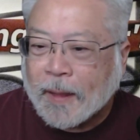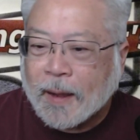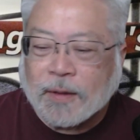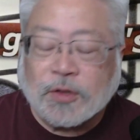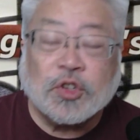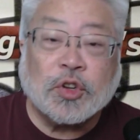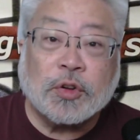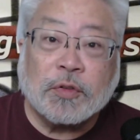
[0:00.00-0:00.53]

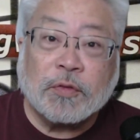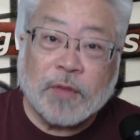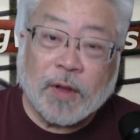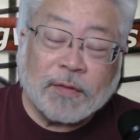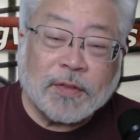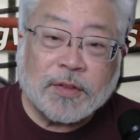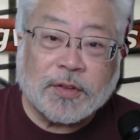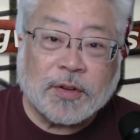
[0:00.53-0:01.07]
June
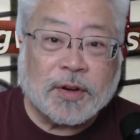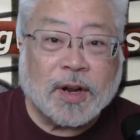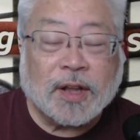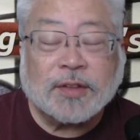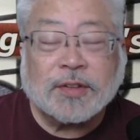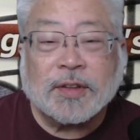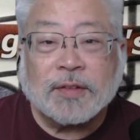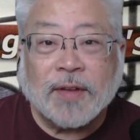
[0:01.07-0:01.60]
5th is our
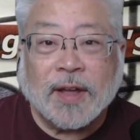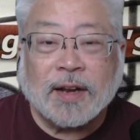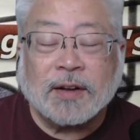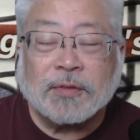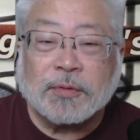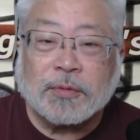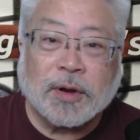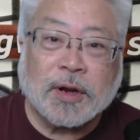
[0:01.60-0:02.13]
next event.
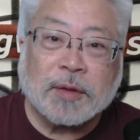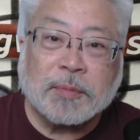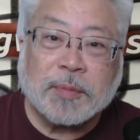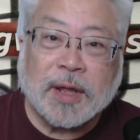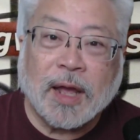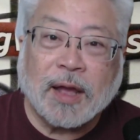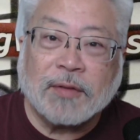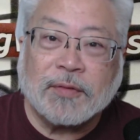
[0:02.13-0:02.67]
We're going to be
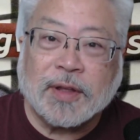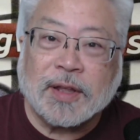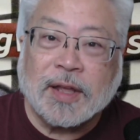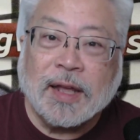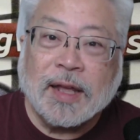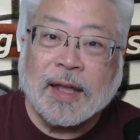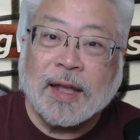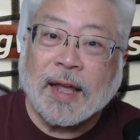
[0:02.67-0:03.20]
having
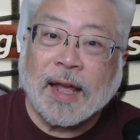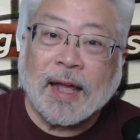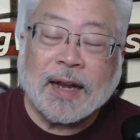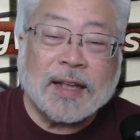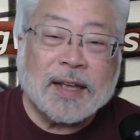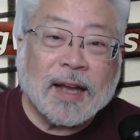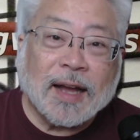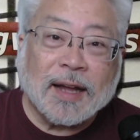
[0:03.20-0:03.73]
Andy
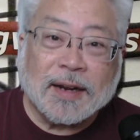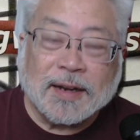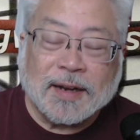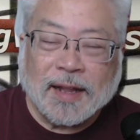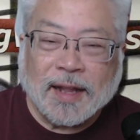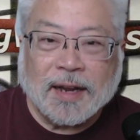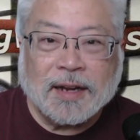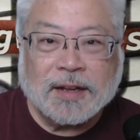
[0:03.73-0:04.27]
Kahn.
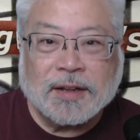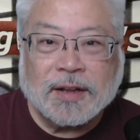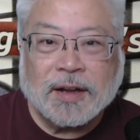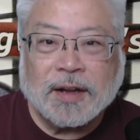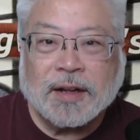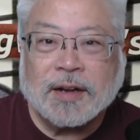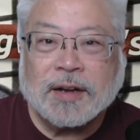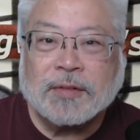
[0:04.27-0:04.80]
Andy
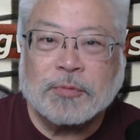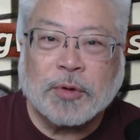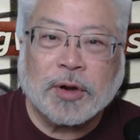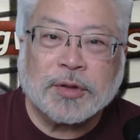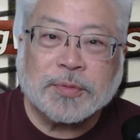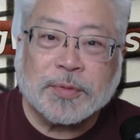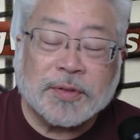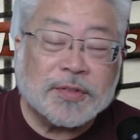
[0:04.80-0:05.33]
Kahn
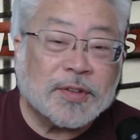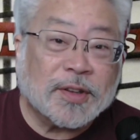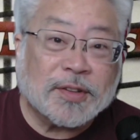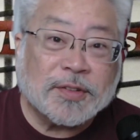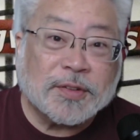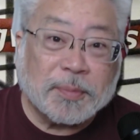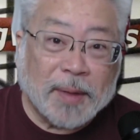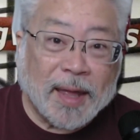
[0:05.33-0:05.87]
works with
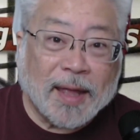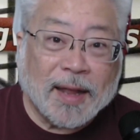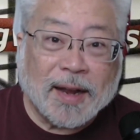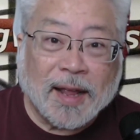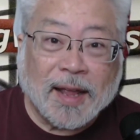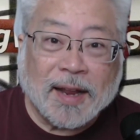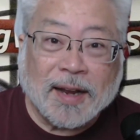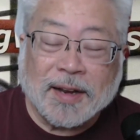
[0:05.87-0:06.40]
Sixthman,
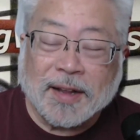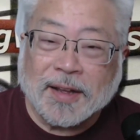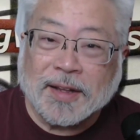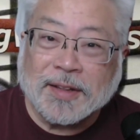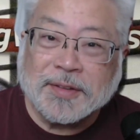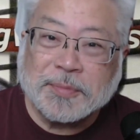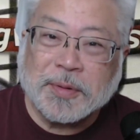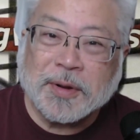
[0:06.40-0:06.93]
and
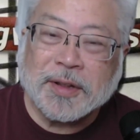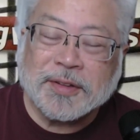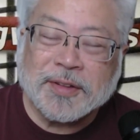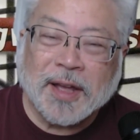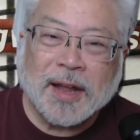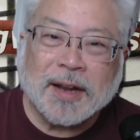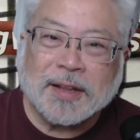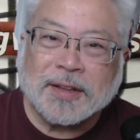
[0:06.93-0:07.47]
it's pretty
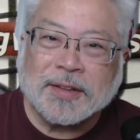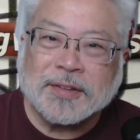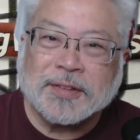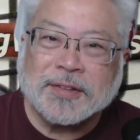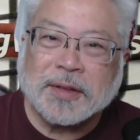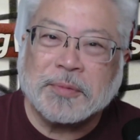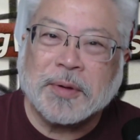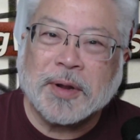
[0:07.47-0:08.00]
exciting to
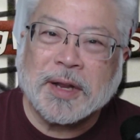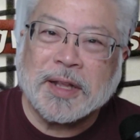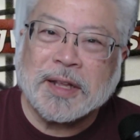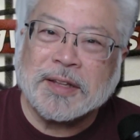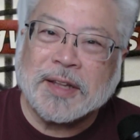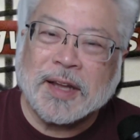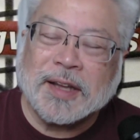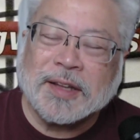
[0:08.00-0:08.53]
see what he
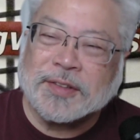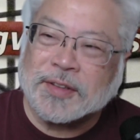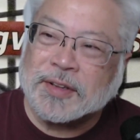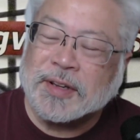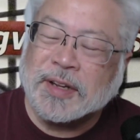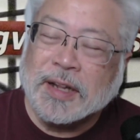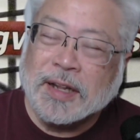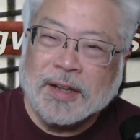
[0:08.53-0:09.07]
does
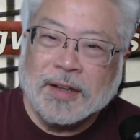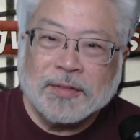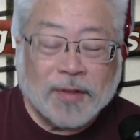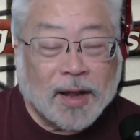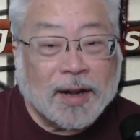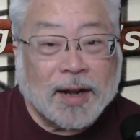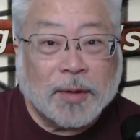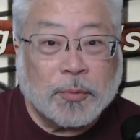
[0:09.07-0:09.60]
and
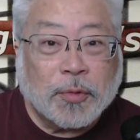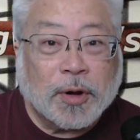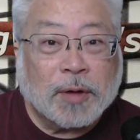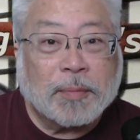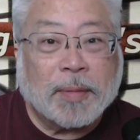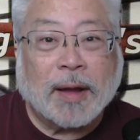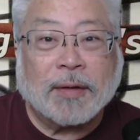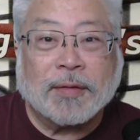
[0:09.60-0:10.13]
find out more
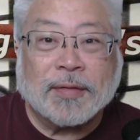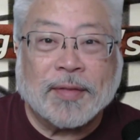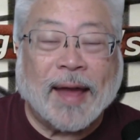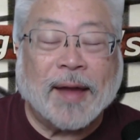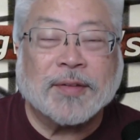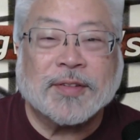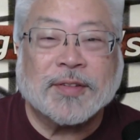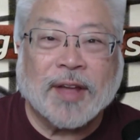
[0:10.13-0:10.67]
about
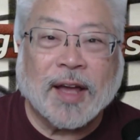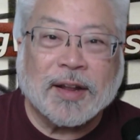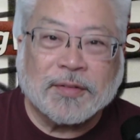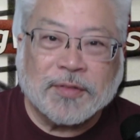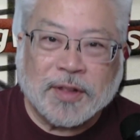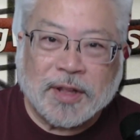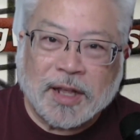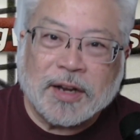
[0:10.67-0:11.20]
that side
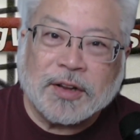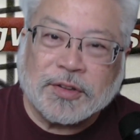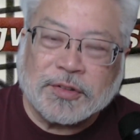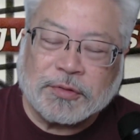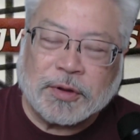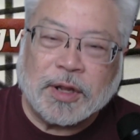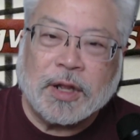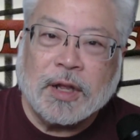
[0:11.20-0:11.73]
of the
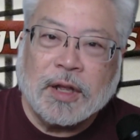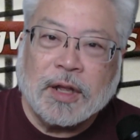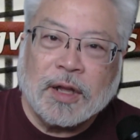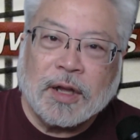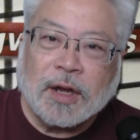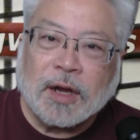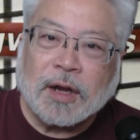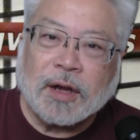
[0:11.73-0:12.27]
industry.
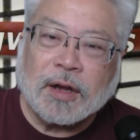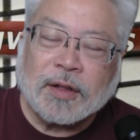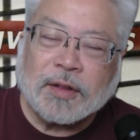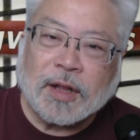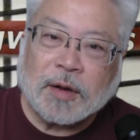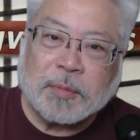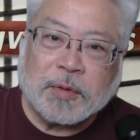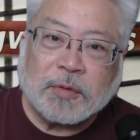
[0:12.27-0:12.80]

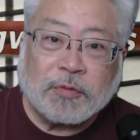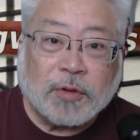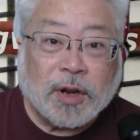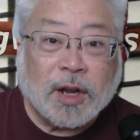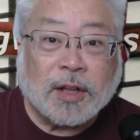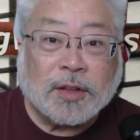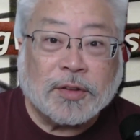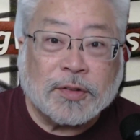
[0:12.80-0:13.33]
That'll be free
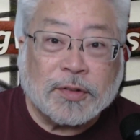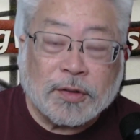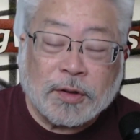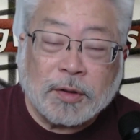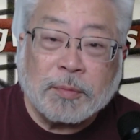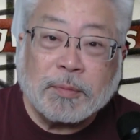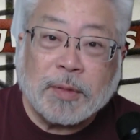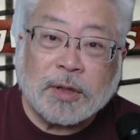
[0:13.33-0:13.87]
on
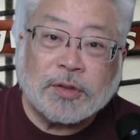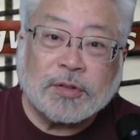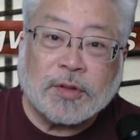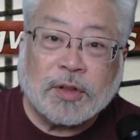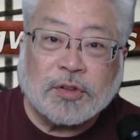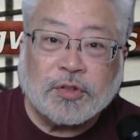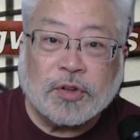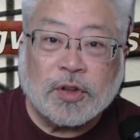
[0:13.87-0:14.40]
Zoom. Make sure
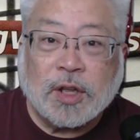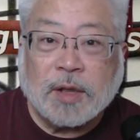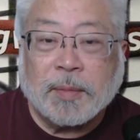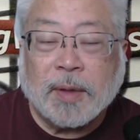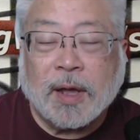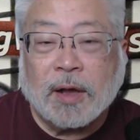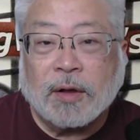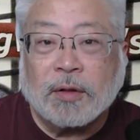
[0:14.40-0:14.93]
that you
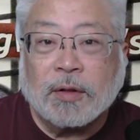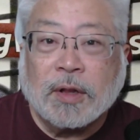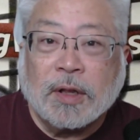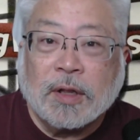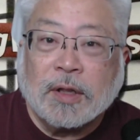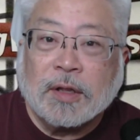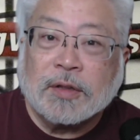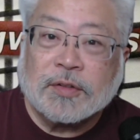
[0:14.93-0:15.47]
email
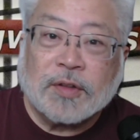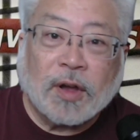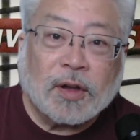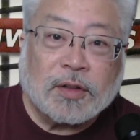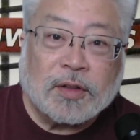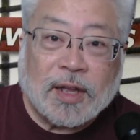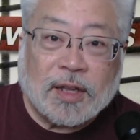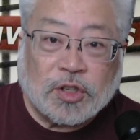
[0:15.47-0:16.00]

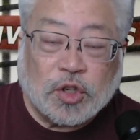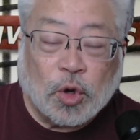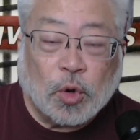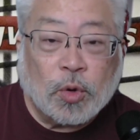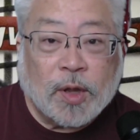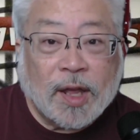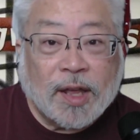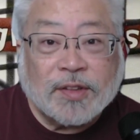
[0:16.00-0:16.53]

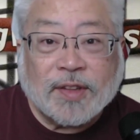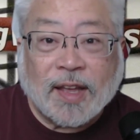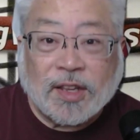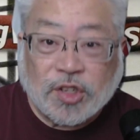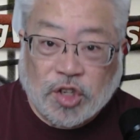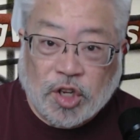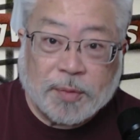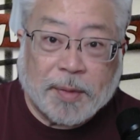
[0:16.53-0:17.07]

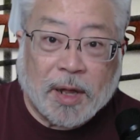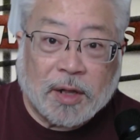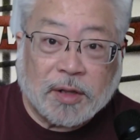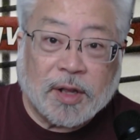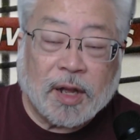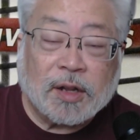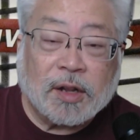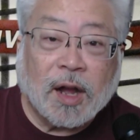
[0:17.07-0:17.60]

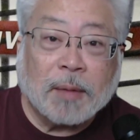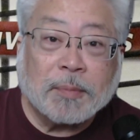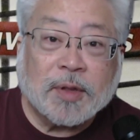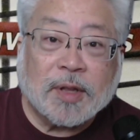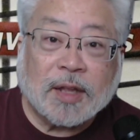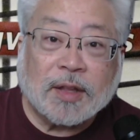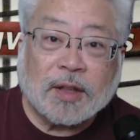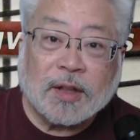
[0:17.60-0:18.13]
songnetshowcase@gmail.com
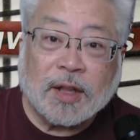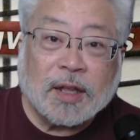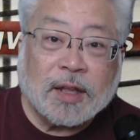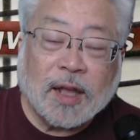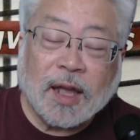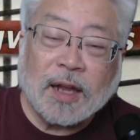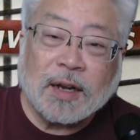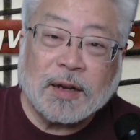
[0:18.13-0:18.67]
to get the link
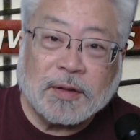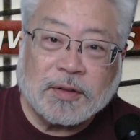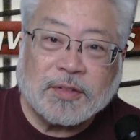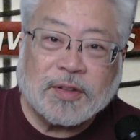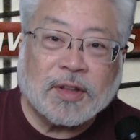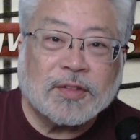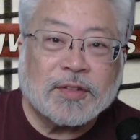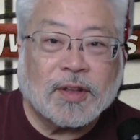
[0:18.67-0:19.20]
and
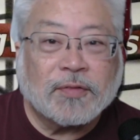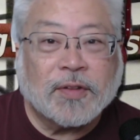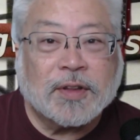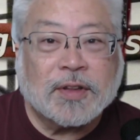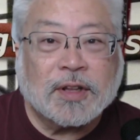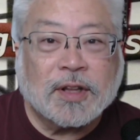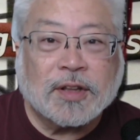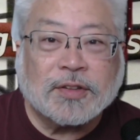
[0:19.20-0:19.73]
send stuff in
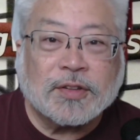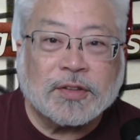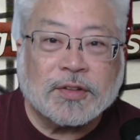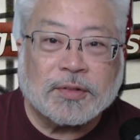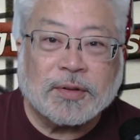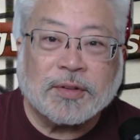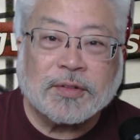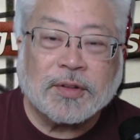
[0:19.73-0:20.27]
to listen
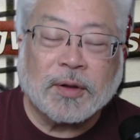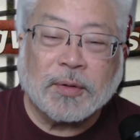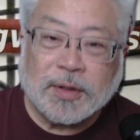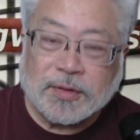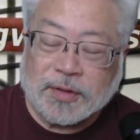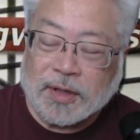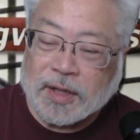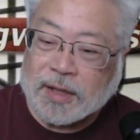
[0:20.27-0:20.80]
to, as
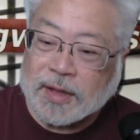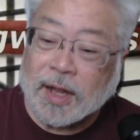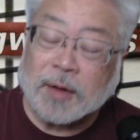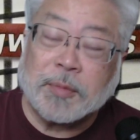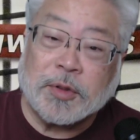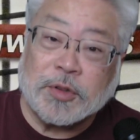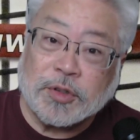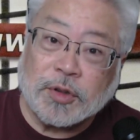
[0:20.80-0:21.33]
always.
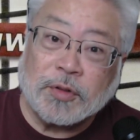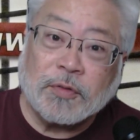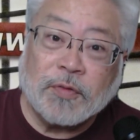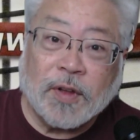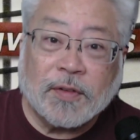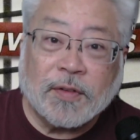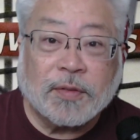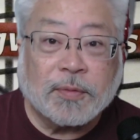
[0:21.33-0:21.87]
That'll be June
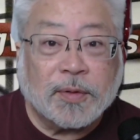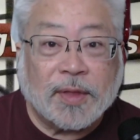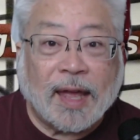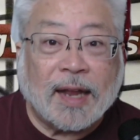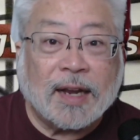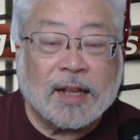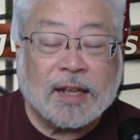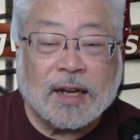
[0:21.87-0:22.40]
5th with
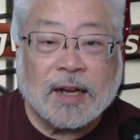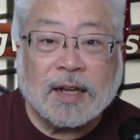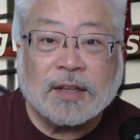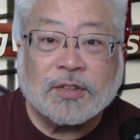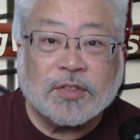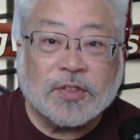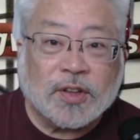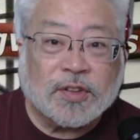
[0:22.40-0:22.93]
Andy Kahn,
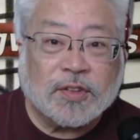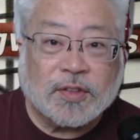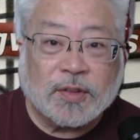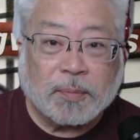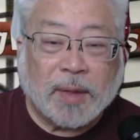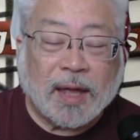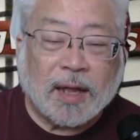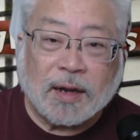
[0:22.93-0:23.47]

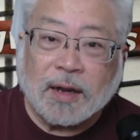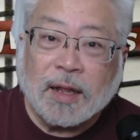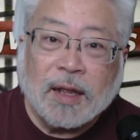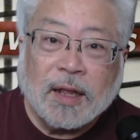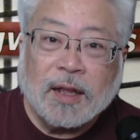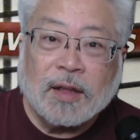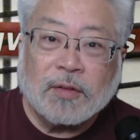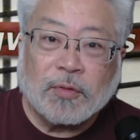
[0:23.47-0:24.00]
Sixthman. If
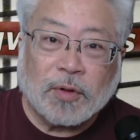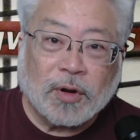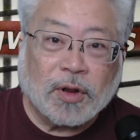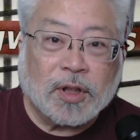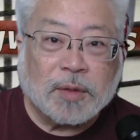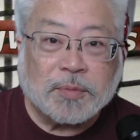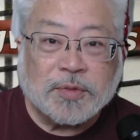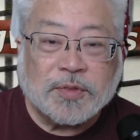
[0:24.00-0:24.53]
you want to
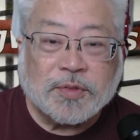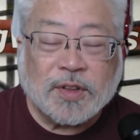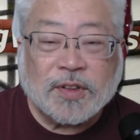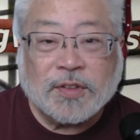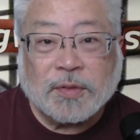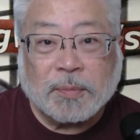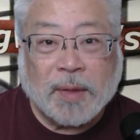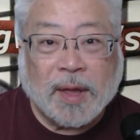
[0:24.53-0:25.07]
look up
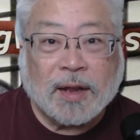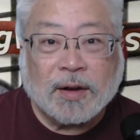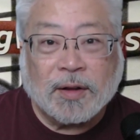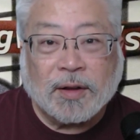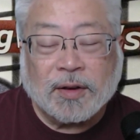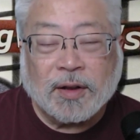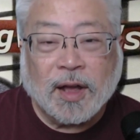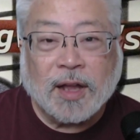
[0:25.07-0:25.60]
Sixthman
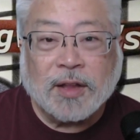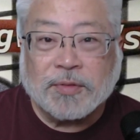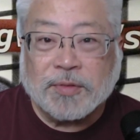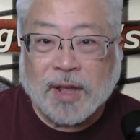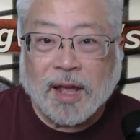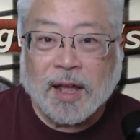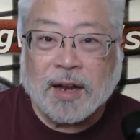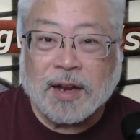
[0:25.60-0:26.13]
online, you
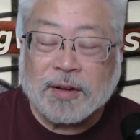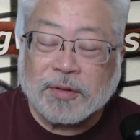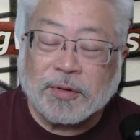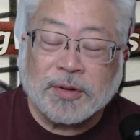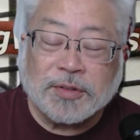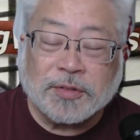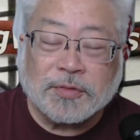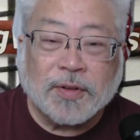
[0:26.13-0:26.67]
can, and of
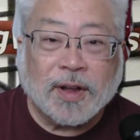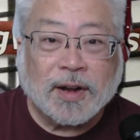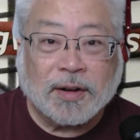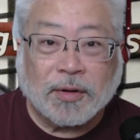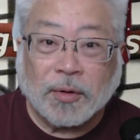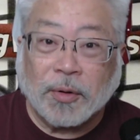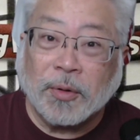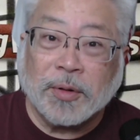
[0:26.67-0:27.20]
course you'll find
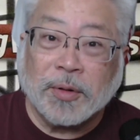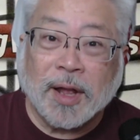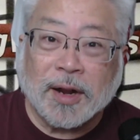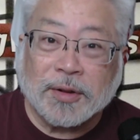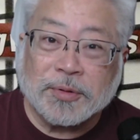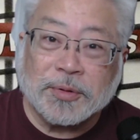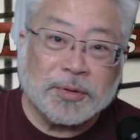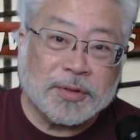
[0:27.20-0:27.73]
out a whole lot
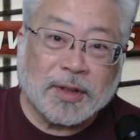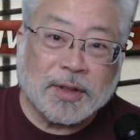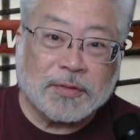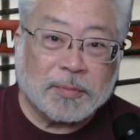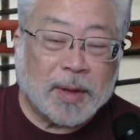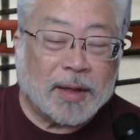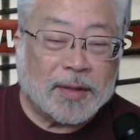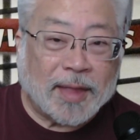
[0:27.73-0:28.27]
of cool stuff
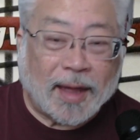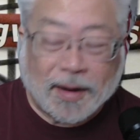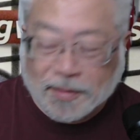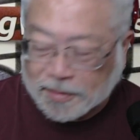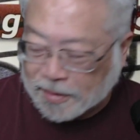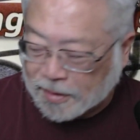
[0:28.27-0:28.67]
about that.